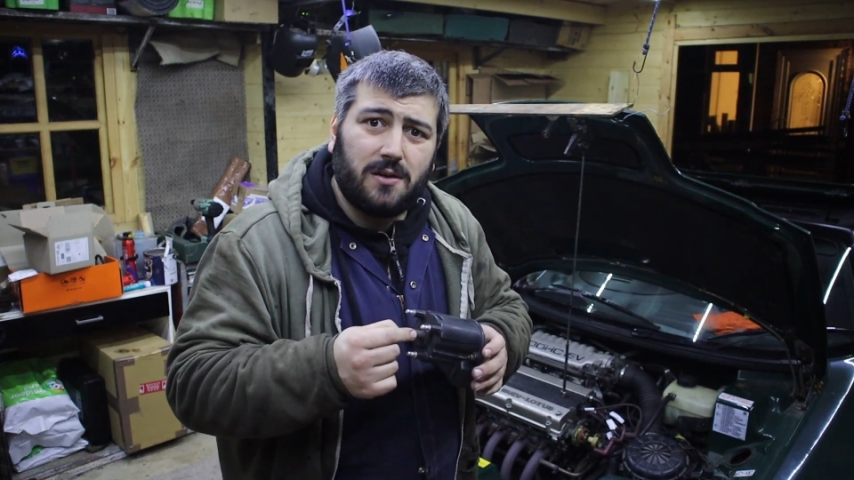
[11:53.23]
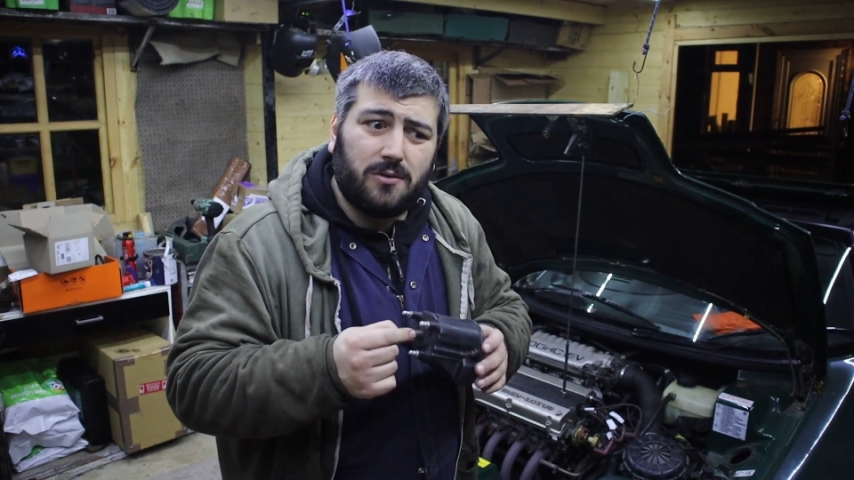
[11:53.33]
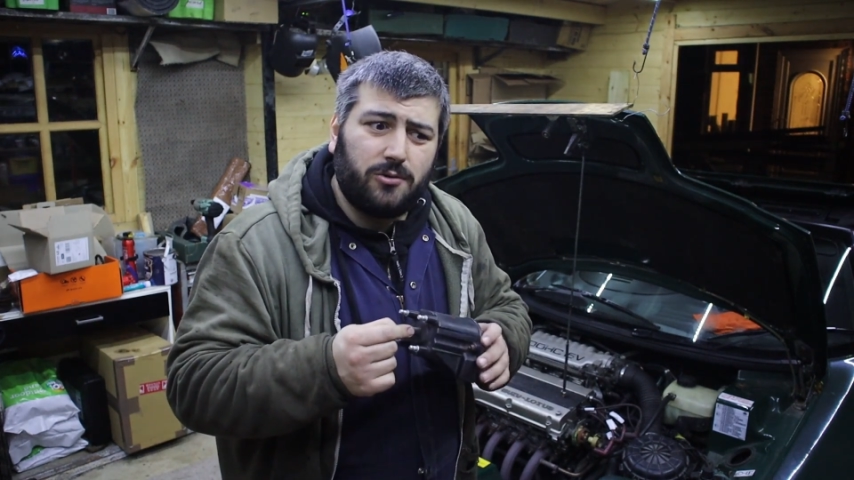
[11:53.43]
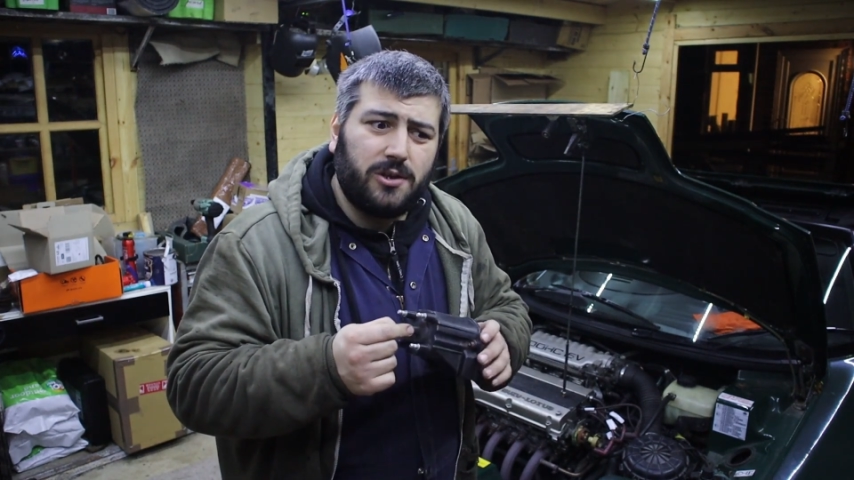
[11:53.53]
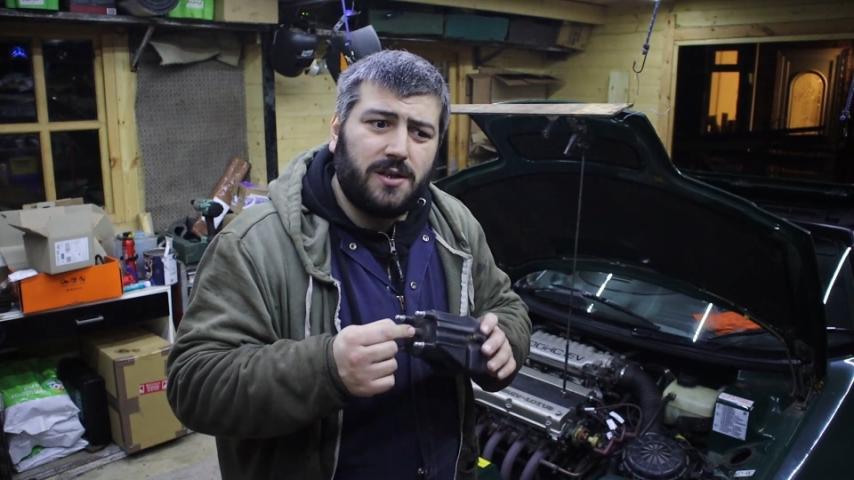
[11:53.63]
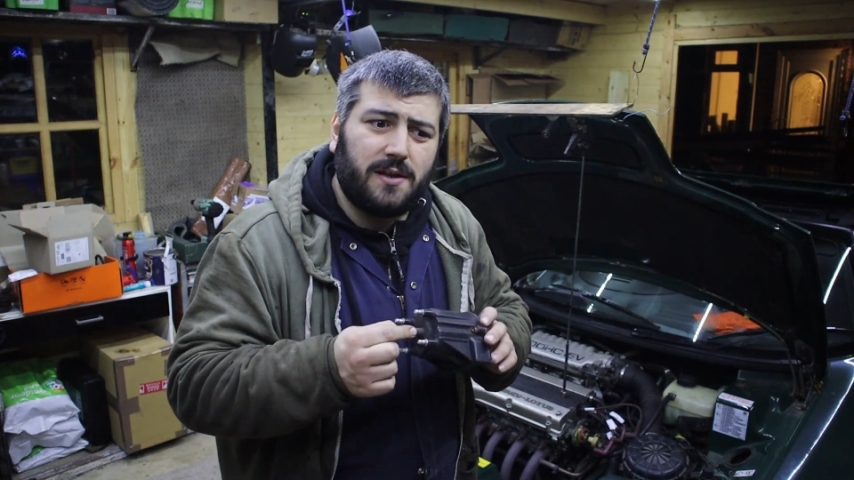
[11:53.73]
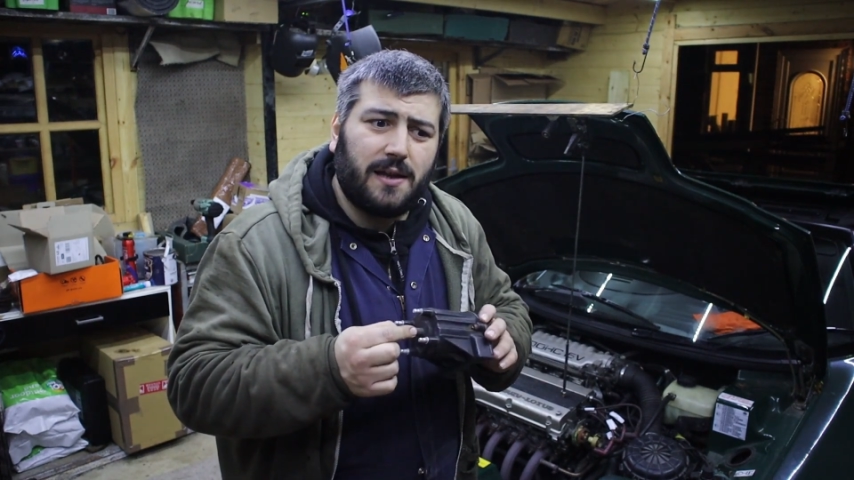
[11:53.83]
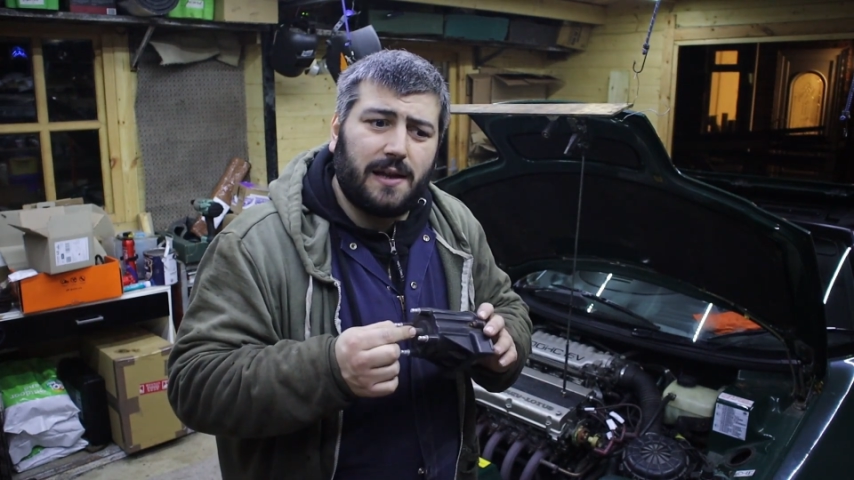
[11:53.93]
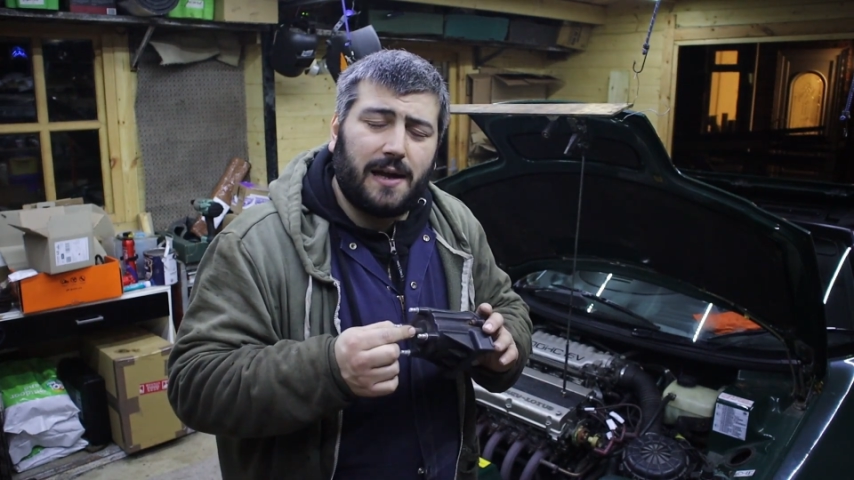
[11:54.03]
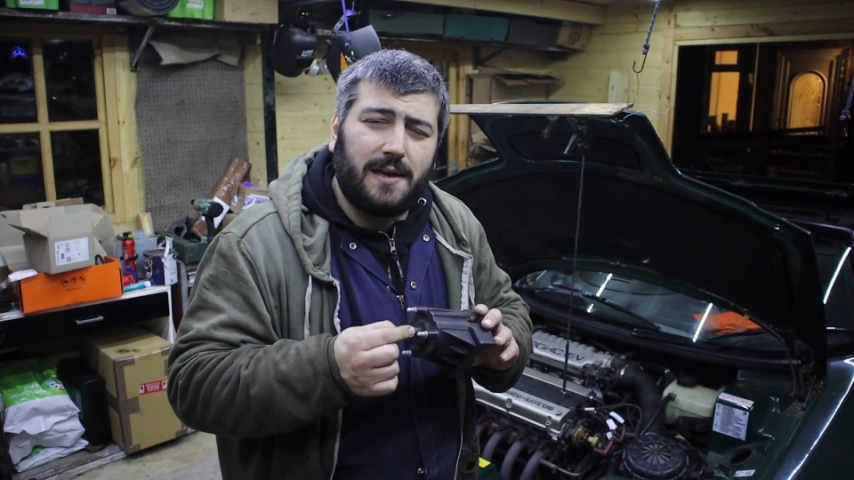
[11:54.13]
owning an
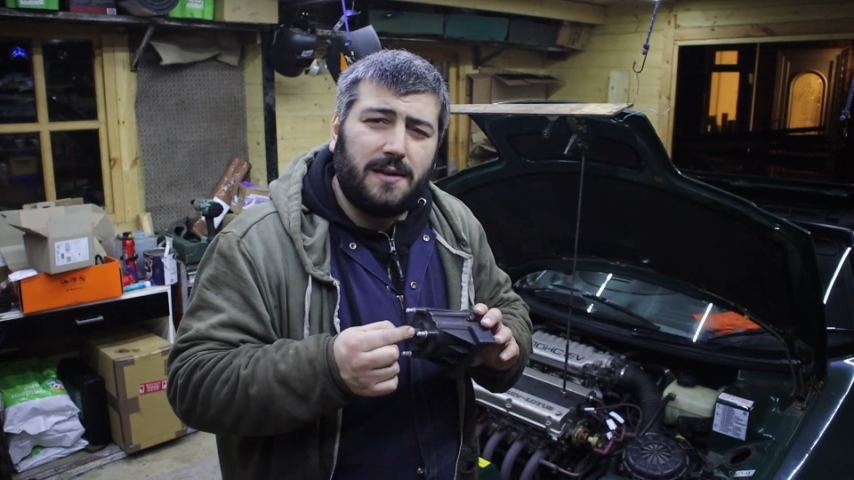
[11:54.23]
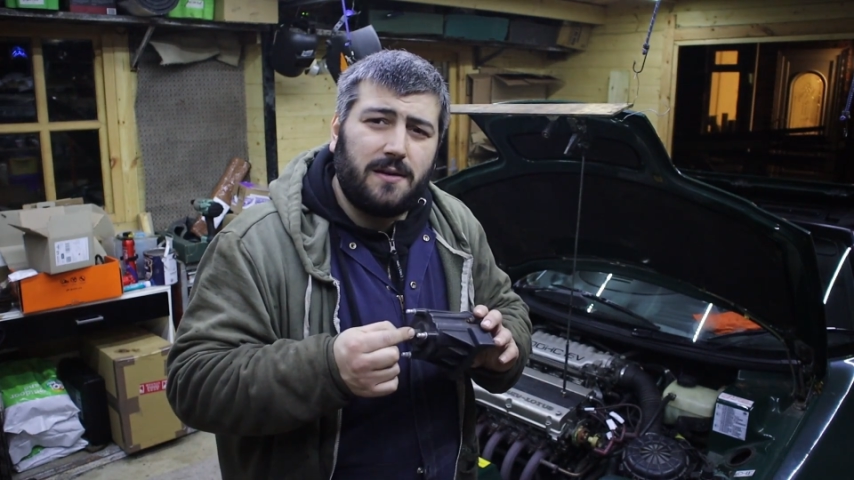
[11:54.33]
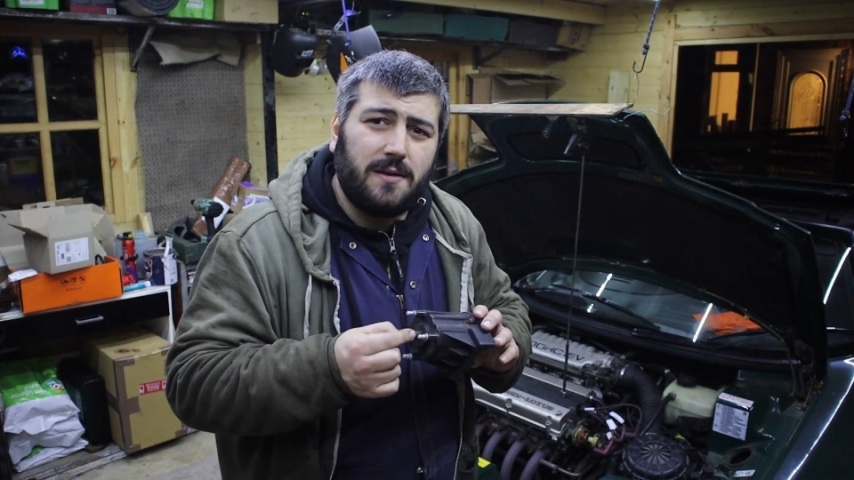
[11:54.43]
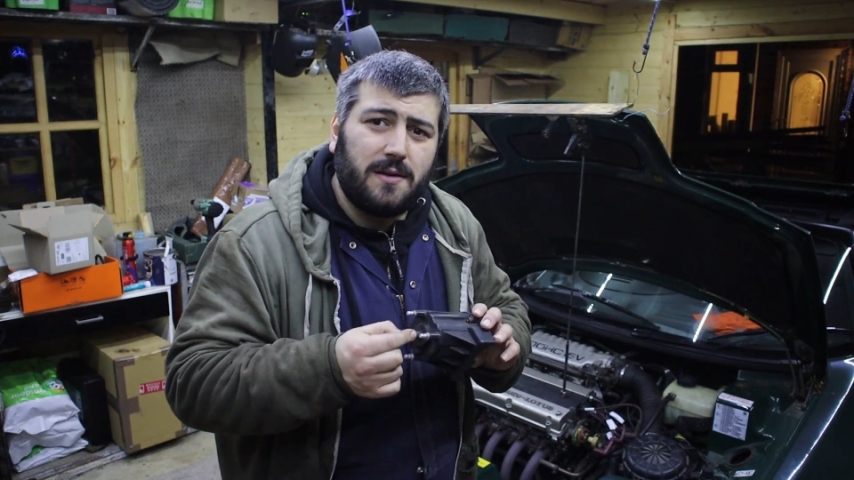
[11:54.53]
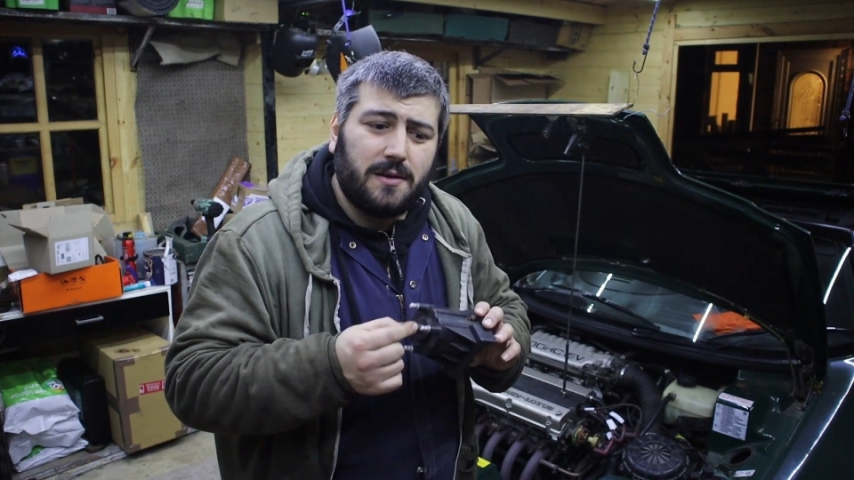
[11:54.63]
Elan